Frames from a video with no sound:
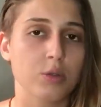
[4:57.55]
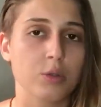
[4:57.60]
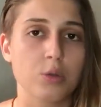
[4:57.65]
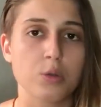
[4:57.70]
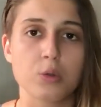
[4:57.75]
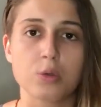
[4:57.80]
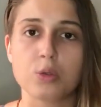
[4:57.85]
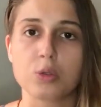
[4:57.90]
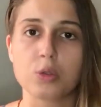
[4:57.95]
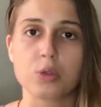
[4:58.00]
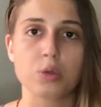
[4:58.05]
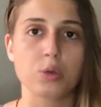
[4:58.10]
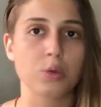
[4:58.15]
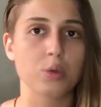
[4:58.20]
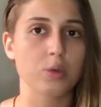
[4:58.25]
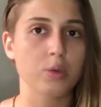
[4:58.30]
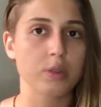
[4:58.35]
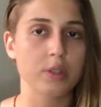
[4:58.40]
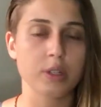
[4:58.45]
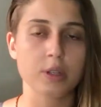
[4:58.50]
due
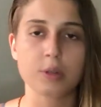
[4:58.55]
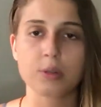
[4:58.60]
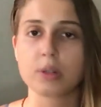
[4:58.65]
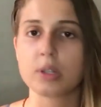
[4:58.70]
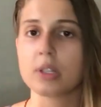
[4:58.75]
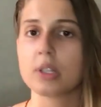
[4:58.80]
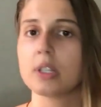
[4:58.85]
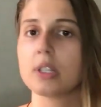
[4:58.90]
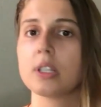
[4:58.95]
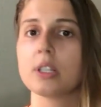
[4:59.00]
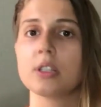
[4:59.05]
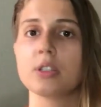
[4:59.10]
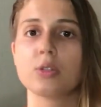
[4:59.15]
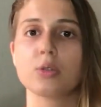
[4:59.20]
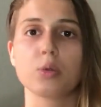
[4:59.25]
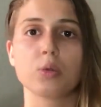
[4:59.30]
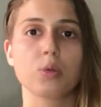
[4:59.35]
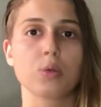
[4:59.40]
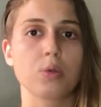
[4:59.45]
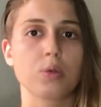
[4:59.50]
to an
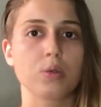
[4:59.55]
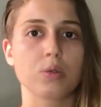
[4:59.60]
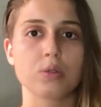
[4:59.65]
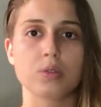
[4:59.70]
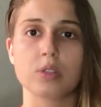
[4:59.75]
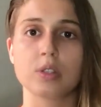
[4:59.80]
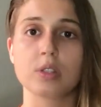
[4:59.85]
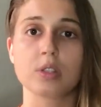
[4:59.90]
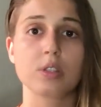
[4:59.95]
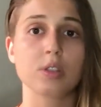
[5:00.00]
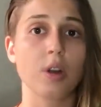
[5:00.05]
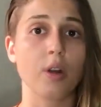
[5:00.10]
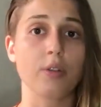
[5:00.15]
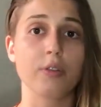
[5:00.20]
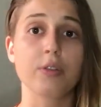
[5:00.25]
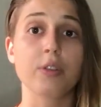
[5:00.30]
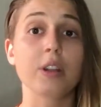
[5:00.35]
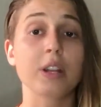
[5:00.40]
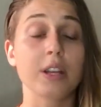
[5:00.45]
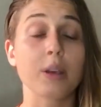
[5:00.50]
illness or just
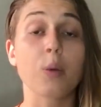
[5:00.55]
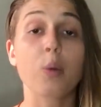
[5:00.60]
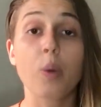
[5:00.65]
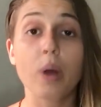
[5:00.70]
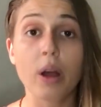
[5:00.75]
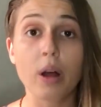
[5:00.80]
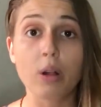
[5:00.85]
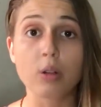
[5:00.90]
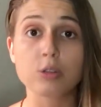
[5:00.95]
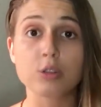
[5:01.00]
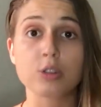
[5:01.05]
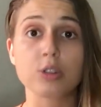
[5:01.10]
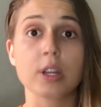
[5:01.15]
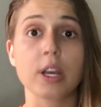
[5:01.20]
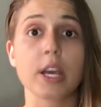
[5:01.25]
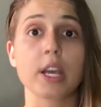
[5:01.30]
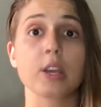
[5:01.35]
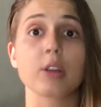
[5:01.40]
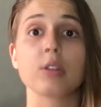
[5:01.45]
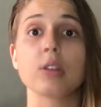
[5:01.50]
not feeling well today,